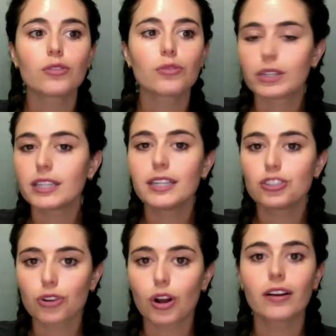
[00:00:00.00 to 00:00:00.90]
really
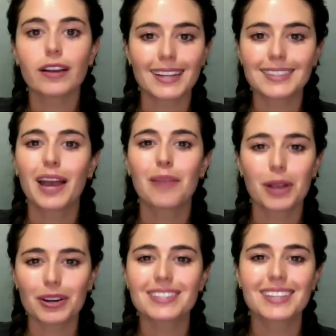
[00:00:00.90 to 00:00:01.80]
strong
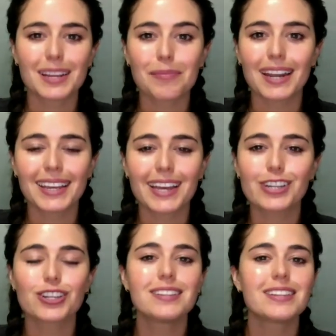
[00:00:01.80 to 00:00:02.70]
anti-parasitic medications